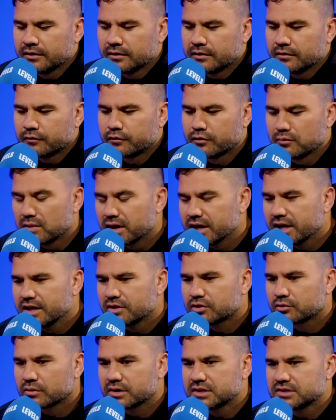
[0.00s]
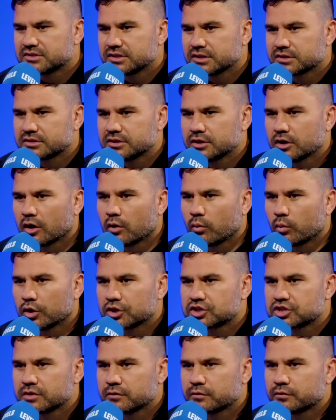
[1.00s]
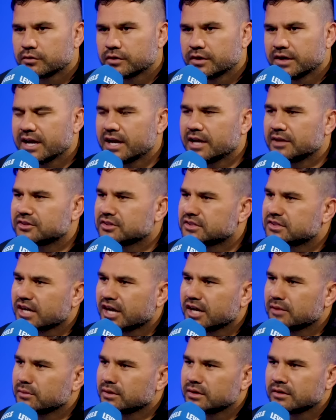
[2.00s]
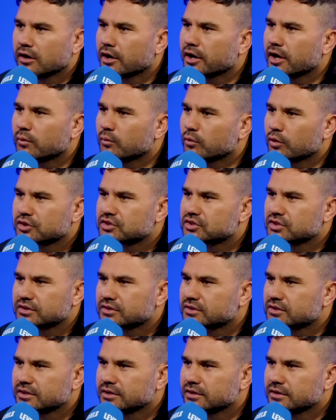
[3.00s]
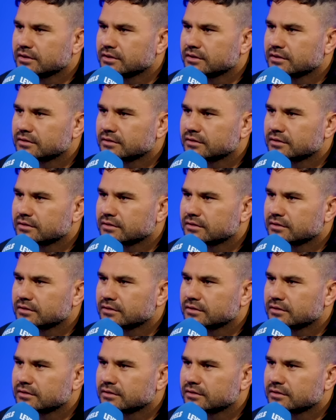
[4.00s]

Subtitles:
For me, 360, I watch it for entertainment. I don't watch it to